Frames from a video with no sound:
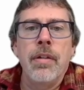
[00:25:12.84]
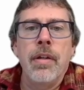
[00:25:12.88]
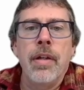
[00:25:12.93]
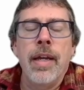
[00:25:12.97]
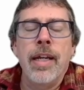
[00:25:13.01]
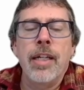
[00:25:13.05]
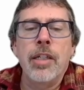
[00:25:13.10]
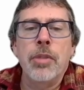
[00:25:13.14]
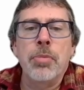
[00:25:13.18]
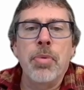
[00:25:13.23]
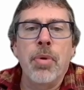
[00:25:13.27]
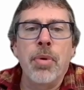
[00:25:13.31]

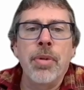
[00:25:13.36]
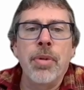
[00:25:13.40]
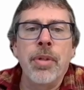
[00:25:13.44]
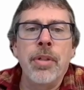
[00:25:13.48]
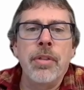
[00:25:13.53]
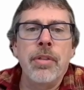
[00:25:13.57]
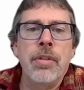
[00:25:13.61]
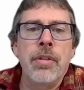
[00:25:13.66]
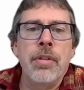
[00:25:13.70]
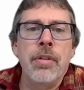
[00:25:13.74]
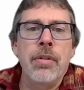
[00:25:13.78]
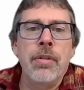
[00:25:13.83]

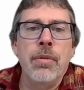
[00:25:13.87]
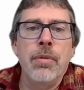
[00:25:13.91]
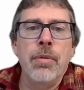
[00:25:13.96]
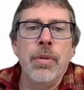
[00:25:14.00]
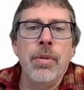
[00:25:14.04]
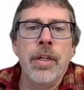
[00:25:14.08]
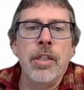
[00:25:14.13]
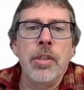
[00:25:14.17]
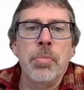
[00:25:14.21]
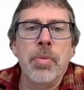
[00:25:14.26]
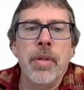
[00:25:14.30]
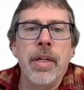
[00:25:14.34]
exponents to
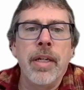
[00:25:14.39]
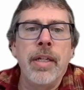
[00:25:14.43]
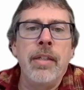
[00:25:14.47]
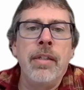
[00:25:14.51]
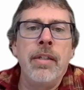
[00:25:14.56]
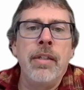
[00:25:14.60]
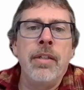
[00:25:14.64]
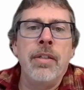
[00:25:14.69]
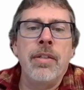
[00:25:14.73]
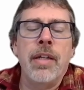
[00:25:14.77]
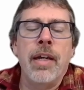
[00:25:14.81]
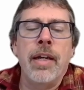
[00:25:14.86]
explain
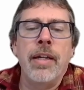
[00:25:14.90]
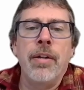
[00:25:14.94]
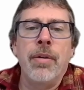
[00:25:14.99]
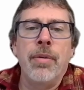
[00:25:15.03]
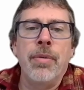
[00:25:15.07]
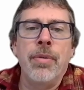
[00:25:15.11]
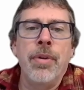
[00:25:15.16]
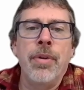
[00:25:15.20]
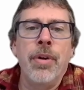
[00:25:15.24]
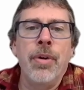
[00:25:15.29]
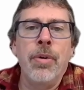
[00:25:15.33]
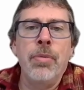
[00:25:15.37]
this, I
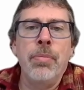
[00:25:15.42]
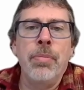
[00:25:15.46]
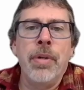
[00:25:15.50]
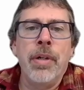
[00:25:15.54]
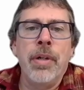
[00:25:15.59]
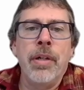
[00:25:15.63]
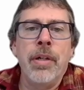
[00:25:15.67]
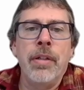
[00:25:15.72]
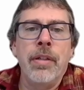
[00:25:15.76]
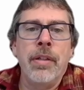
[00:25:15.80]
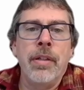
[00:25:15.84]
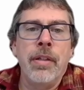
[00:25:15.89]
don't know,
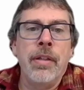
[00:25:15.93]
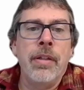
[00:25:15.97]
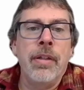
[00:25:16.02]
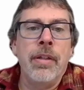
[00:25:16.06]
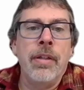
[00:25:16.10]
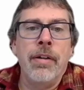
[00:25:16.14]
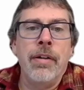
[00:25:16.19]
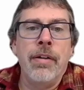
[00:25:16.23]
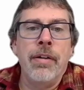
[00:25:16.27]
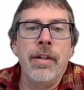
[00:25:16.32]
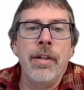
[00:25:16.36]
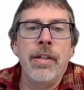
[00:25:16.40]
but
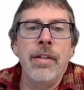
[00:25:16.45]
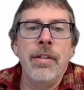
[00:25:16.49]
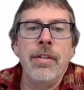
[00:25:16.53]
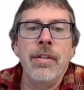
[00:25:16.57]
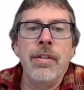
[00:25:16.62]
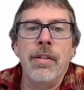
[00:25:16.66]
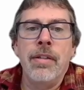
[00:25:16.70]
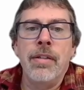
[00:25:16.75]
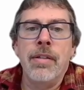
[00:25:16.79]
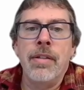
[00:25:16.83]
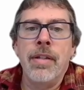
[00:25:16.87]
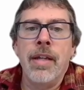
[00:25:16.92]
there it is.
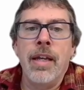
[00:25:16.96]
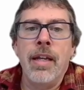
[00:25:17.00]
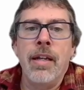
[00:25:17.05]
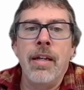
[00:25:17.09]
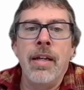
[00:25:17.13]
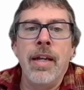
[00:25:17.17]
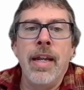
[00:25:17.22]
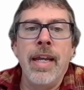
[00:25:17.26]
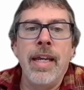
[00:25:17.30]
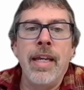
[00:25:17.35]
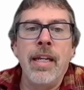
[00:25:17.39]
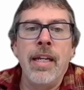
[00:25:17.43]
It's
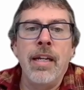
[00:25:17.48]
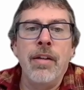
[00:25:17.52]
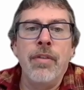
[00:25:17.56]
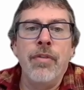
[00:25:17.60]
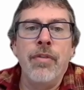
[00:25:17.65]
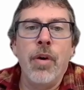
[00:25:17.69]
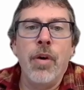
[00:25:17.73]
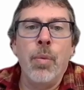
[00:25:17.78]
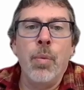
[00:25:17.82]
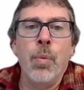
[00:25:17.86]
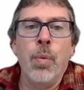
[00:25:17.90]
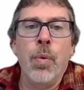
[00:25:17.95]

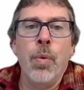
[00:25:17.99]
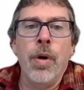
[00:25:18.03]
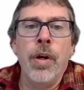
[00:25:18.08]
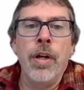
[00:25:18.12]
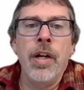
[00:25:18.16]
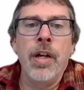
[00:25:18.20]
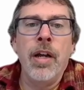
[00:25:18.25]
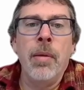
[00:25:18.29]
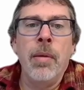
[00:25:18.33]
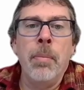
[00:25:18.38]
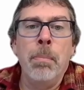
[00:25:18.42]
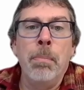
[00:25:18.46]

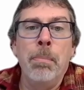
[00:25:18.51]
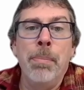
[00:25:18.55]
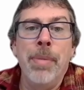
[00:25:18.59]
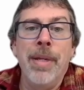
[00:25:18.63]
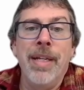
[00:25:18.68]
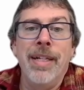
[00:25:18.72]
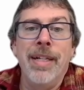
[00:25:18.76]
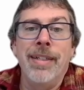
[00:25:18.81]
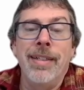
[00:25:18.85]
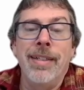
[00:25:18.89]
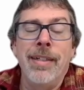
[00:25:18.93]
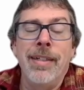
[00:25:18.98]
-1
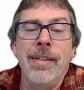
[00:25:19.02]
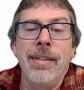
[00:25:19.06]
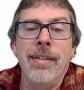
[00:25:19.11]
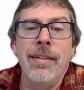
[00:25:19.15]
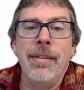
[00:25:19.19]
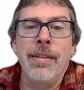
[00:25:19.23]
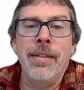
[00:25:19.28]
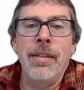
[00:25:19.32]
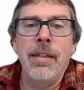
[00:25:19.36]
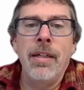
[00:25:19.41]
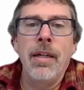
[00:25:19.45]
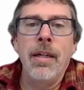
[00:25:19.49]

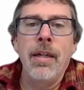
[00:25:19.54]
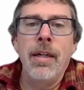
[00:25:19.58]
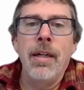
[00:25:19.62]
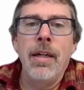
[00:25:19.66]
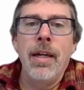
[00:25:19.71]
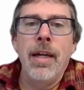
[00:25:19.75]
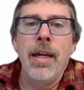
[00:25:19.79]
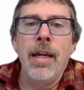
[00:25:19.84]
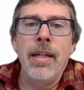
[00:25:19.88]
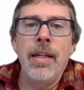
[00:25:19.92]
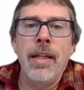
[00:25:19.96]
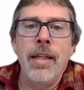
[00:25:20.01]
billion.
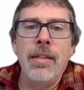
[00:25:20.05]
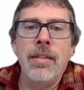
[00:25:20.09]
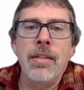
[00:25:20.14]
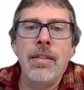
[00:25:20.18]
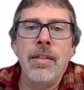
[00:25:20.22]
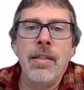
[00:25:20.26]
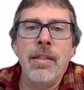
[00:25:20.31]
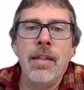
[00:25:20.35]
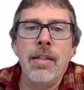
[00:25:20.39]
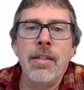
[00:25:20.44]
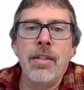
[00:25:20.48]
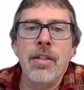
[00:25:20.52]
And then
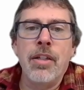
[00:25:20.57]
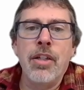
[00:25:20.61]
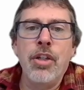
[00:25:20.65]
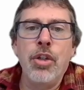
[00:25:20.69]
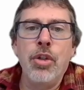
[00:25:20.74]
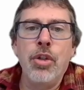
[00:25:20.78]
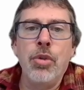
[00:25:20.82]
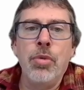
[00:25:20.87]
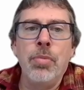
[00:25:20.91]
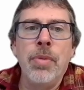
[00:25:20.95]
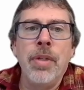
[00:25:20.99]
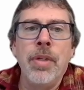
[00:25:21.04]
6
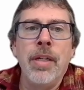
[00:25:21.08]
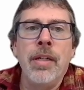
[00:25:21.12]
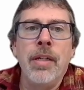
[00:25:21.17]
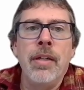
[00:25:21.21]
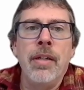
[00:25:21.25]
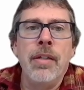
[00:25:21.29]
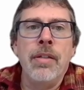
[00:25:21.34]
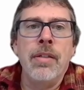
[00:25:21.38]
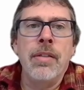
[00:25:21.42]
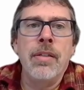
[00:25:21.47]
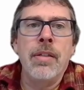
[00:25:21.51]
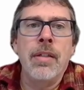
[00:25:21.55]
cubed
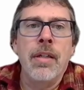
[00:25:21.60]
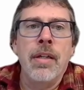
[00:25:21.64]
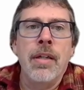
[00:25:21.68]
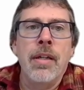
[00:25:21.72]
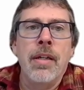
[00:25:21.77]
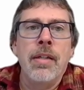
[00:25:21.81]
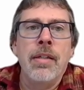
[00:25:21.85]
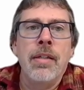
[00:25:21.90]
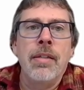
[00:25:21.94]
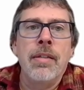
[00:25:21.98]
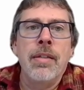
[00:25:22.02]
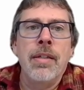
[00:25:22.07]
is
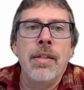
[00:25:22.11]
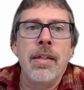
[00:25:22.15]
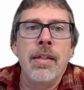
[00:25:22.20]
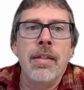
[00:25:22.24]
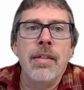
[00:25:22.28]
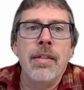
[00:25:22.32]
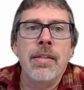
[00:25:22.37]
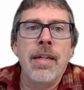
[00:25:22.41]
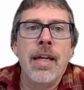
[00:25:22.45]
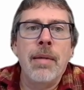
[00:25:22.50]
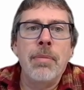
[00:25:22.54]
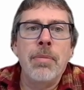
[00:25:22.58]
6
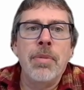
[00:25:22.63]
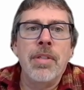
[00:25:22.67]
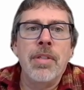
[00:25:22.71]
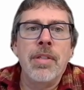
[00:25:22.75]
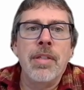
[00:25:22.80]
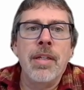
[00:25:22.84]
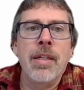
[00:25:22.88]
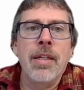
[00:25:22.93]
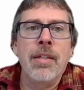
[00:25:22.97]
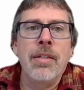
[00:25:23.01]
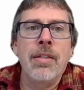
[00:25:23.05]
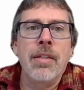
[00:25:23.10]
times
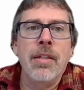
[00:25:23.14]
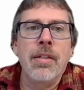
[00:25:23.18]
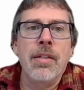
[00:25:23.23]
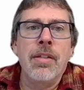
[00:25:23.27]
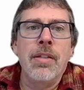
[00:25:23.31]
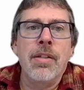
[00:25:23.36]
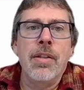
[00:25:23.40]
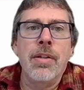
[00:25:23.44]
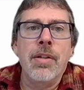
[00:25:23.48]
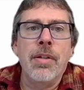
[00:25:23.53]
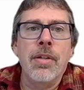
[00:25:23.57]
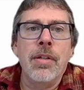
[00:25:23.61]
6 is
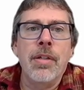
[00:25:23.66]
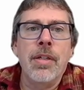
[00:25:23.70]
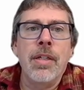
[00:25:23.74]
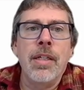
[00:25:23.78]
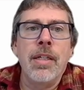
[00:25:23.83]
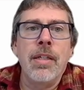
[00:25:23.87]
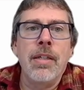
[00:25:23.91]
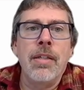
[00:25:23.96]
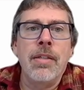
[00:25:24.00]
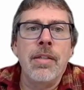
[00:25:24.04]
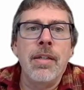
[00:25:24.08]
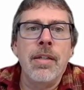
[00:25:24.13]

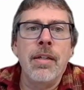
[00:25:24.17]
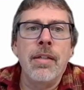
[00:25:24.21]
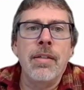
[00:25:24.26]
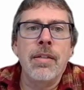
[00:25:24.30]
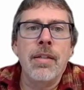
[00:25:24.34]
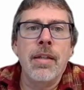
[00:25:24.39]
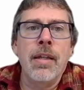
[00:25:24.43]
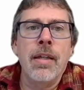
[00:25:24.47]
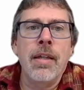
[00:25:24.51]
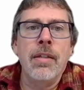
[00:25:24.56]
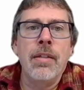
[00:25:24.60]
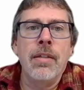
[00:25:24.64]
36,
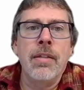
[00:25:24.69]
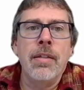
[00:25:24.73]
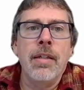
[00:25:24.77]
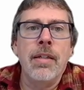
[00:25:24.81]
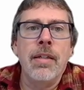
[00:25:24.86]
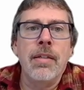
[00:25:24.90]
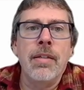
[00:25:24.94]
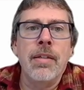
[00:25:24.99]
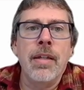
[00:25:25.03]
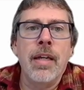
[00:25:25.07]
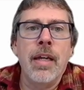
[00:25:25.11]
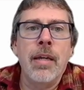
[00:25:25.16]
and
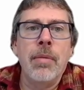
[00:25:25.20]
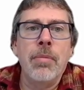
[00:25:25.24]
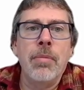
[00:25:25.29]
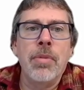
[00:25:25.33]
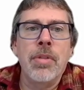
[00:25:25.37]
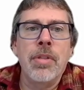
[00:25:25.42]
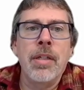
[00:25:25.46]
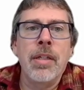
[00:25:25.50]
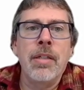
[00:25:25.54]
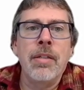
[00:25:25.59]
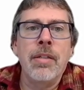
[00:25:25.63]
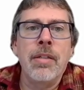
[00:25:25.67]
6 times
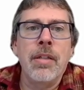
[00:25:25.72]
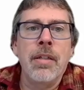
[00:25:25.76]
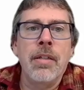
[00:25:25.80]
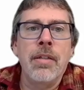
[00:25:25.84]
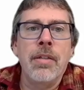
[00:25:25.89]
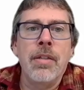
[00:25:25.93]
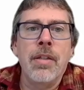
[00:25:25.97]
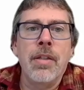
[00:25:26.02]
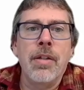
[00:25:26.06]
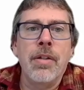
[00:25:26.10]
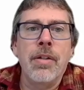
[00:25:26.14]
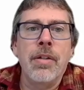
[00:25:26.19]
6
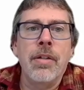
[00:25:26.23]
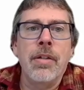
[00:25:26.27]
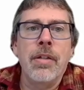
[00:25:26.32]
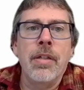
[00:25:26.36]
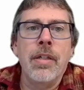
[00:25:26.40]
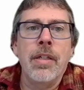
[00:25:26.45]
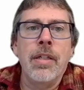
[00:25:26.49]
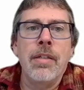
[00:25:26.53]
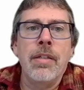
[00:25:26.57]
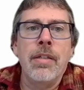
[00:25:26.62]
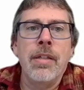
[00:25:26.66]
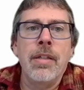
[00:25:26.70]
is
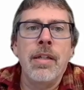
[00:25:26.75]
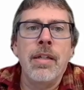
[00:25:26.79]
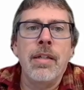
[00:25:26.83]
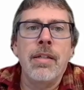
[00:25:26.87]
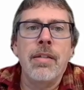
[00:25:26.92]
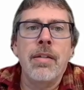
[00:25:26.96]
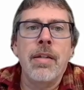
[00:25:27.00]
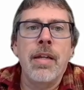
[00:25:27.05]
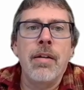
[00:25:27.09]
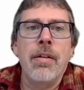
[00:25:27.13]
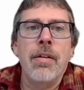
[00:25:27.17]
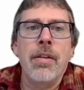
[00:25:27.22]
36.
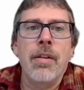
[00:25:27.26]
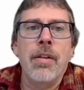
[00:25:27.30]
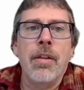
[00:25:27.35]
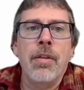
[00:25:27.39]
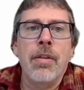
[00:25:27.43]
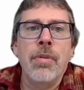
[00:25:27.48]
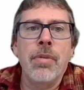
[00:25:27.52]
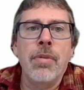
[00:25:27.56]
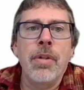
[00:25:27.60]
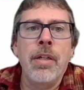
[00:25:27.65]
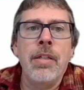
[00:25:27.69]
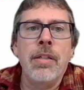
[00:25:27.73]
Carry the
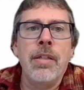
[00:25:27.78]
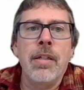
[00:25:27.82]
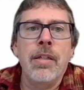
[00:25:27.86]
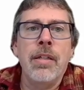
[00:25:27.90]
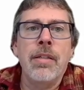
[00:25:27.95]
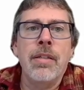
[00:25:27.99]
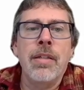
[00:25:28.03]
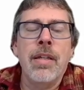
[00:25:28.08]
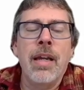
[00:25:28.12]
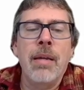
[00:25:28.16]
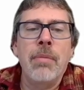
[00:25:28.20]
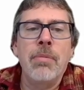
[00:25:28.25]
3. 6
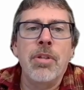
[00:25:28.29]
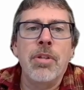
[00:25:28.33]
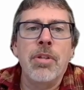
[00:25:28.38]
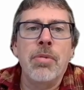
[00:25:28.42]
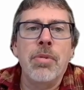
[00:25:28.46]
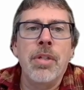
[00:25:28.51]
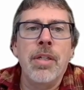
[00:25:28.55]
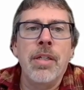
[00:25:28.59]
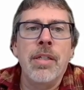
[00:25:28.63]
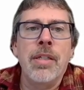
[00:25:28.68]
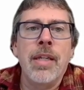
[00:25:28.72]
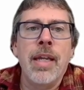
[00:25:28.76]
times
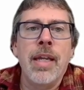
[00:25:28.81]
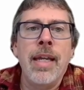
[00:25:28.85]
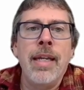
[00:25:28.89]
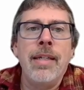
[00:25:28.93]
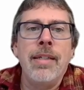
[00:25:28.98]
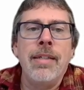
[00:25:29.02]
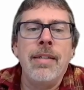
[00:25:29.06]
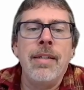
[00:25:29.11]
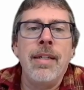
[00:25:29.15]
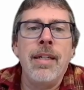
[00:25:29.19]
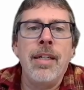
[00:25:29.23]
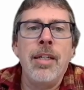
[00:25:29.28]
3 is
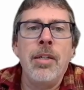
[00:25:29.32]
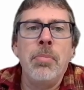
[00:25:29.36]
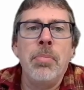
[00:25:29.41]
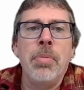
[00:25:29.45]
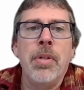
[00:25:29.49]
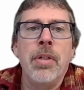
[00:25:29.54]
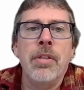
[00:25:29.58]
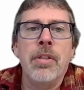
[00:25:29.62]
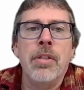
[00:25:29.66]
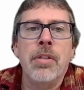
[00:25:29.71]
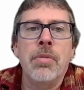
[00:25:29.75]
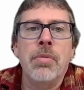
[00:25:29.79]
18,
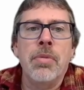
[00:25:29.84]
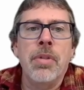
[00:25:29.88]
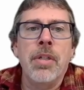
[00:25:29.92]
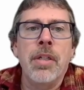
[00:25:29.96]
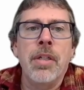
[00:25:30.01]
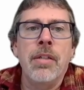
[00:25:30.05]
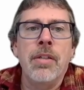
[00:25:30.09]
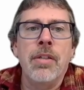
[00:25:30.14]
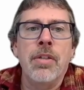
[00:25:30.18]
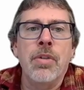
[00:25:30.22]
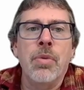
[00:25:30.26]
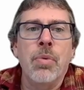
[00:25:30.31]
plus 3
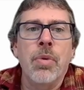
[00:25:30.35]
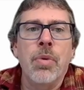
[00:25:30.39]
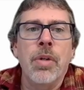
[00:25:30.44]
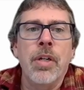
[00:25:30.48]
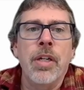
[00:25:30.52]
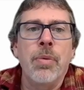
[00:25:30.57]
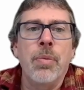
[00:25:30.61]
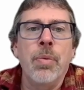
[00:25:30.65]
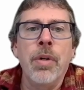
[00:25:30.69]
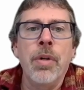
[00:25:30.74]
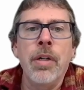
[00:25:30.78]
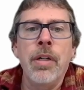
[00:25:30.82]
is
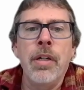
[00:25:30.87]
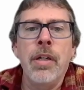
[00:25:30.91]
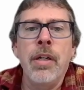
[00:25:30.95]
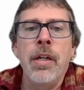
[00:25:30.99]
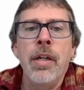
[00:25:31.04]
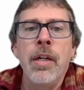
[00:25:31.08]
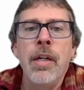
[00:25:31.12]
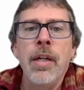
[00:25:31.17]
21.